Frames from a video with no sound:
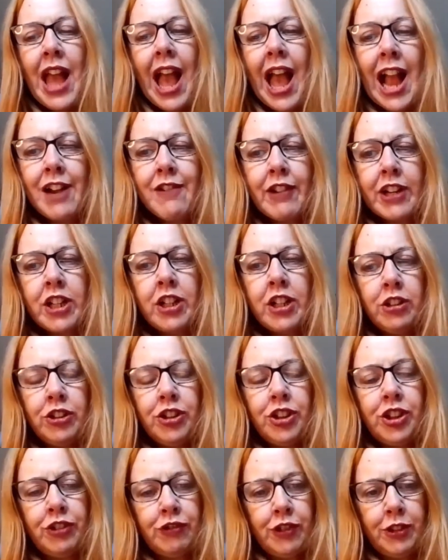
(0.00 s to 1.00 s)

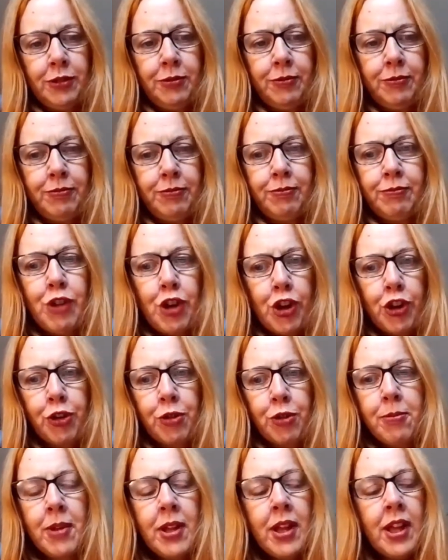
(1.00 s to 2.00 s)
agricultural
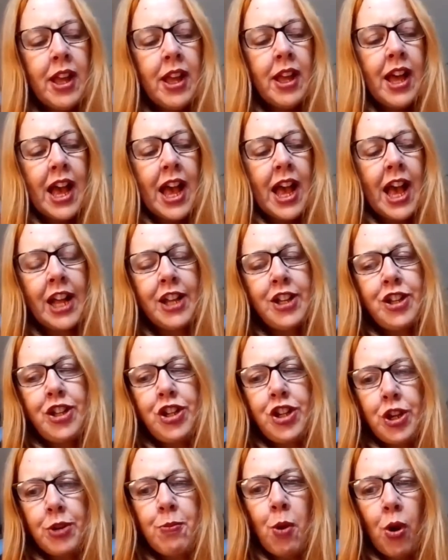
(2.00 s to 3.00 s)
room,
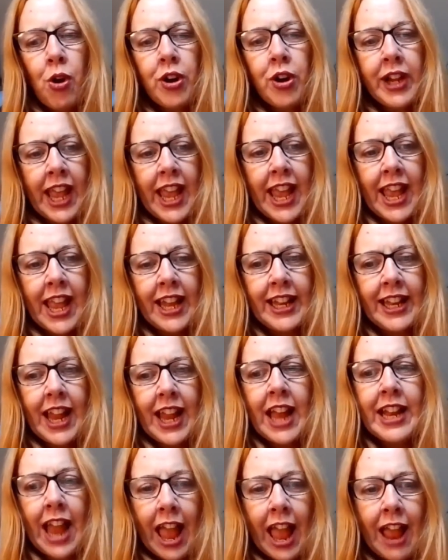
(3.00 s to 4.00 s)
and you walk in
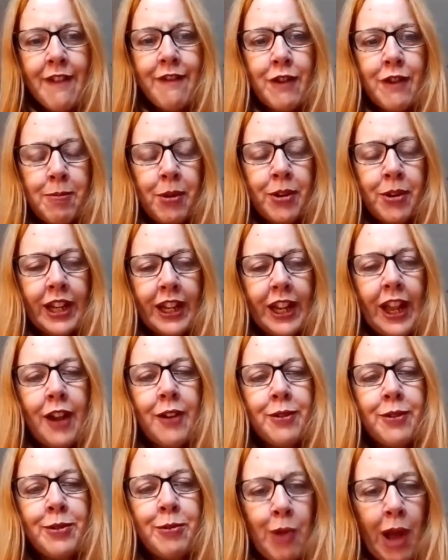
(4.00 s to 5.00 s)
and everybody
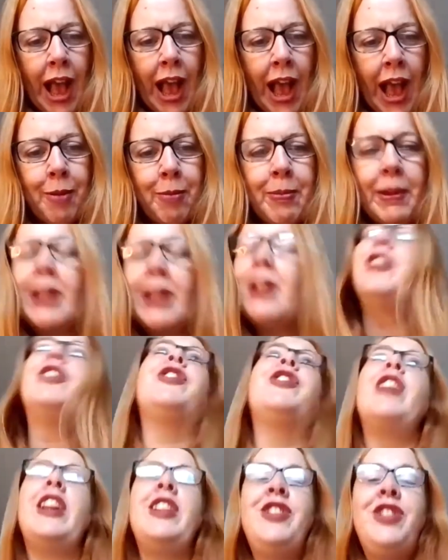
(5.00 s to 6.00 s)
goes wow, because
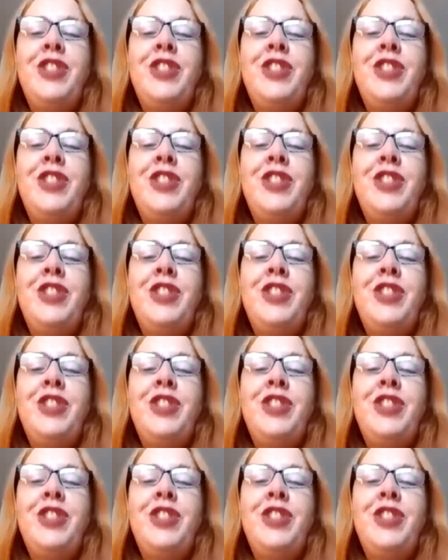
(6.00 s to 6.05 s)
they